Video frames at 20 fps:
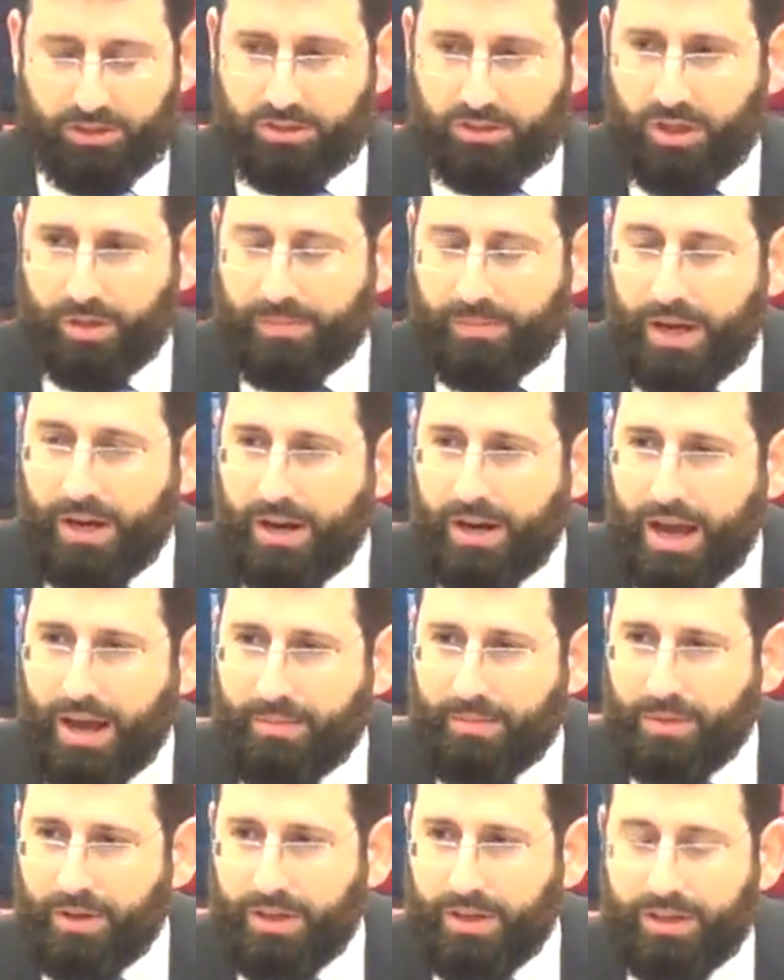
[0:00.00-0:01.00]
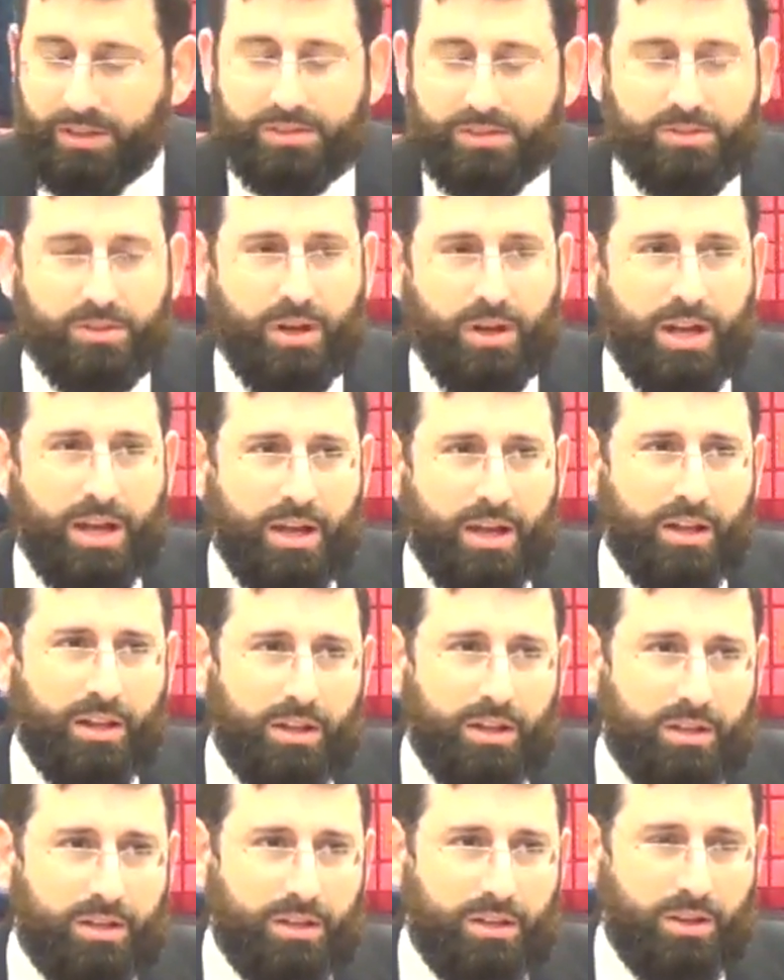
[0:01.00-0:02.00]
Shomer Amo
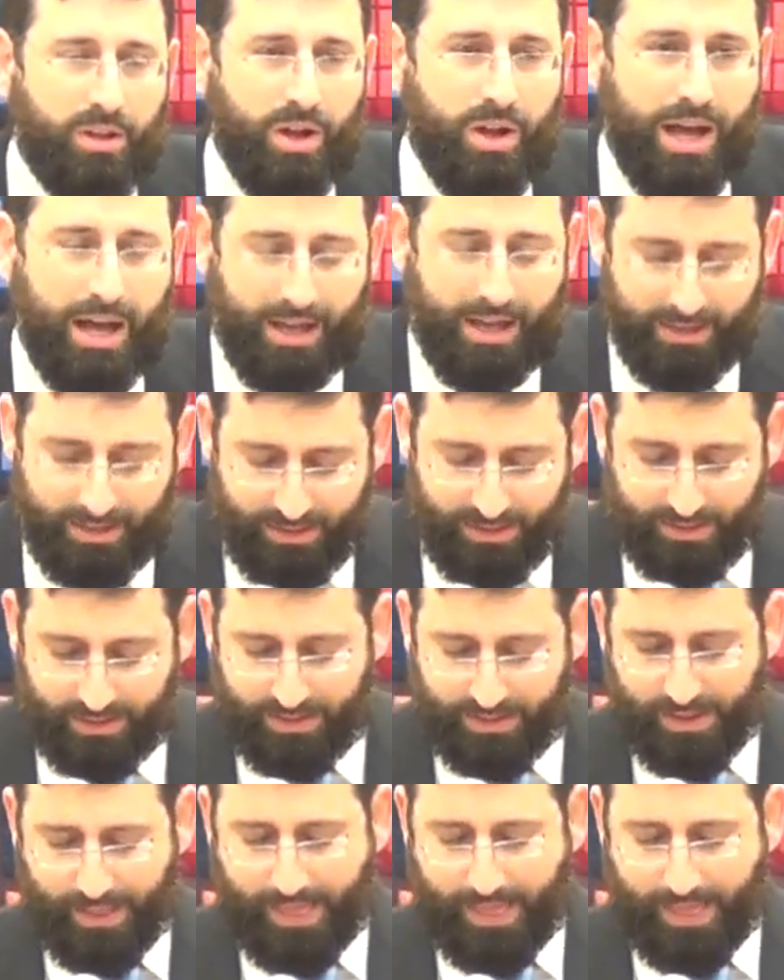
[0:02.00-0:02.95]
Yisrael La'ad.